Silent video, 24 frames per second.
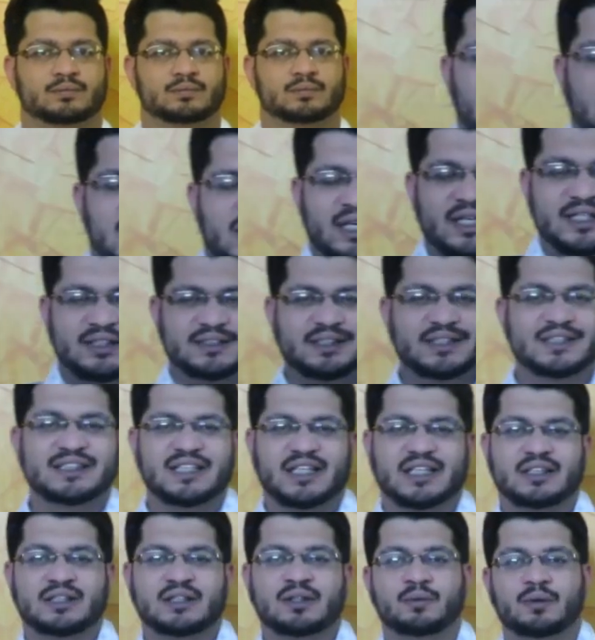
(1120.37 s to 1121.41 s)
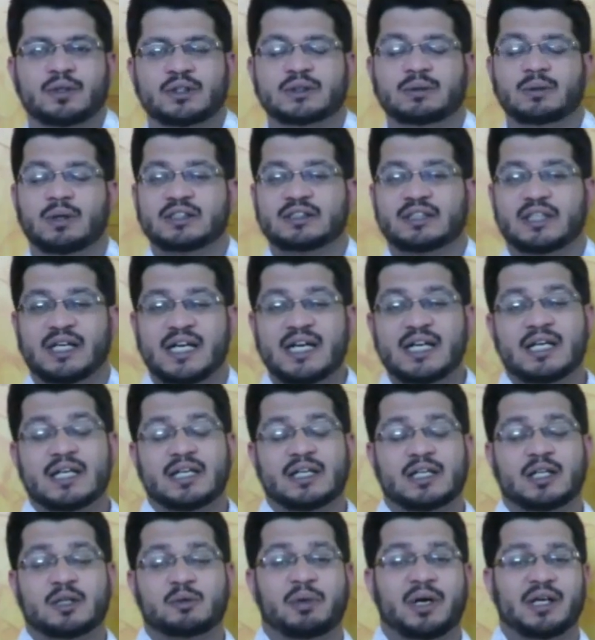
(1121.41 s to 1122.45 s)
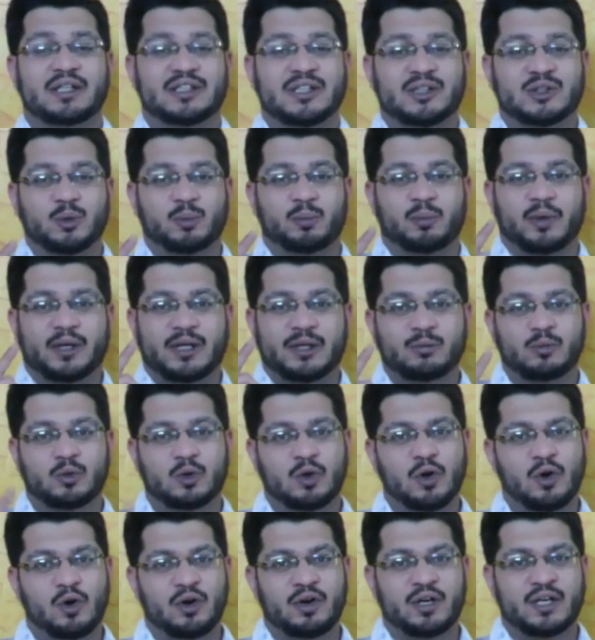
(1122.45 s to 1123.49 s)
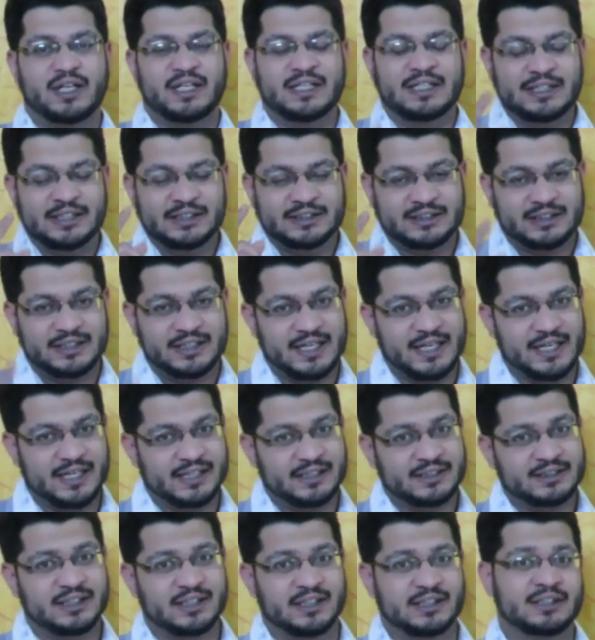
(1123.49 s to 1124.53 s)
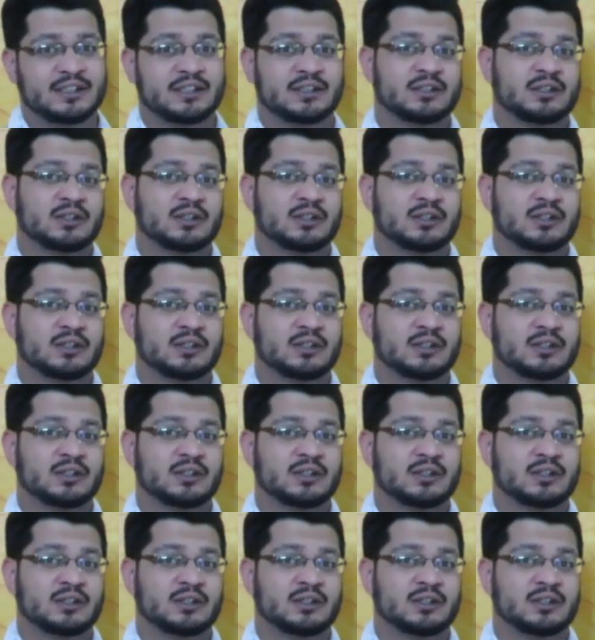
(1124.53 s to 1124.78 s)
The decision which was rendered by the Supreme Court in this case is